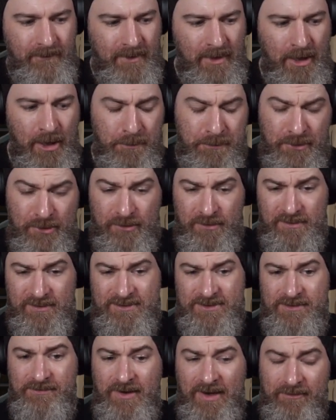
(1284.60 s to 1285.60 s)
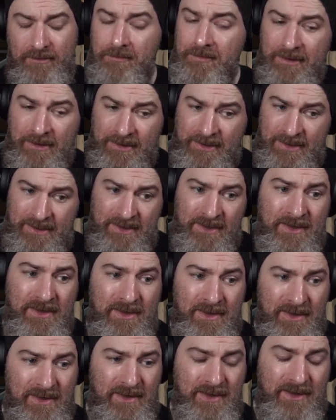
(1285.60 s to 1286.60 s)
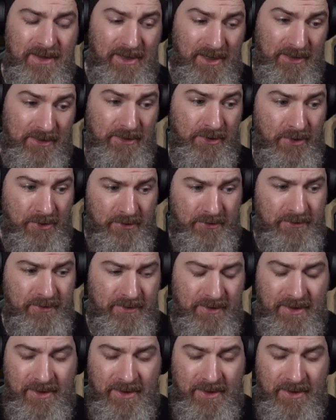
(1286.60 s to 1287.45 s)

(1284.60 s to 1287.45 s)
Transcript: Help your survivability a lot.